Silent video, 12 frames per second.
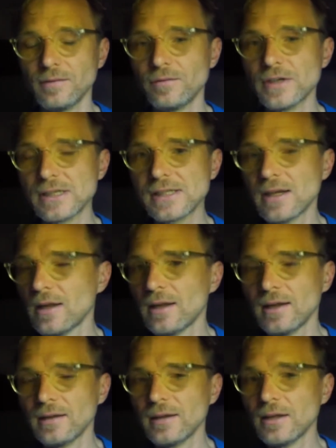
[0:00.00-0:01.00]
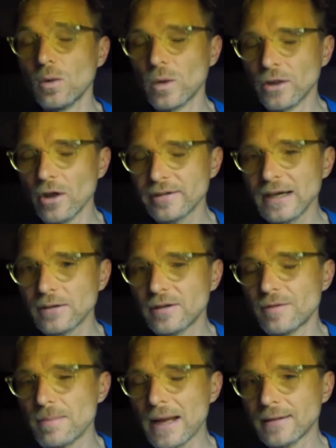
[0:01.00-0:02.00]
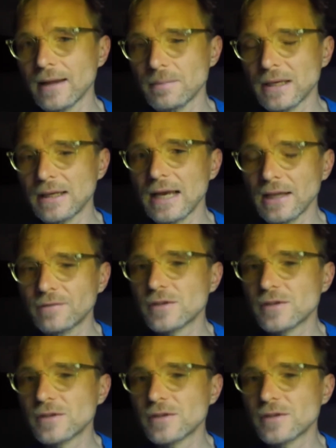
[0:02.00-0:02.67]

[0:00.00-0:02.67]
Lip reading: We're not out of a pandemic yet.